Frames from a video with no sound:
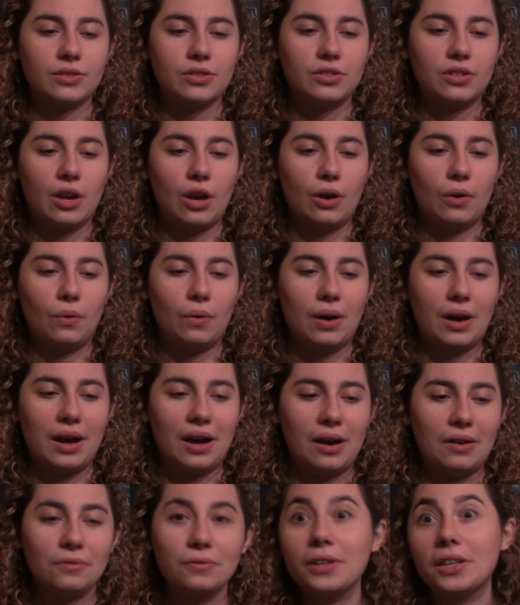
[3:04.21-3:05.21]
So,
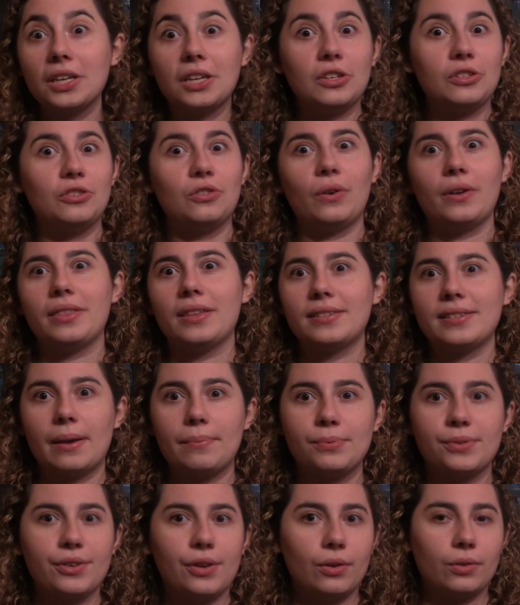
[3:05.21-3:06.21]
really enjoyed this
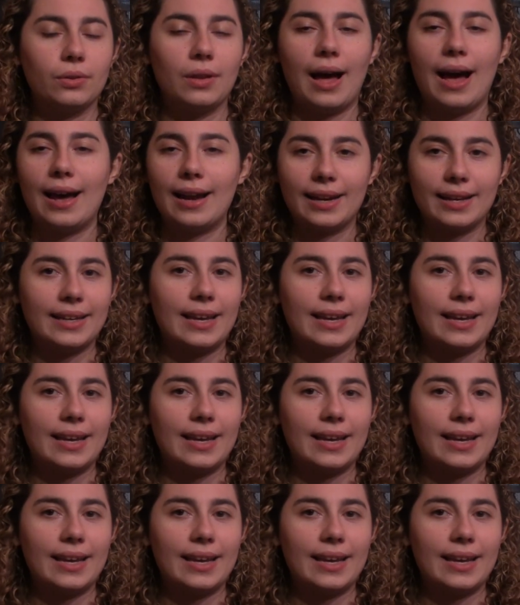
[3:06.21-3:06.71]
episode a lot.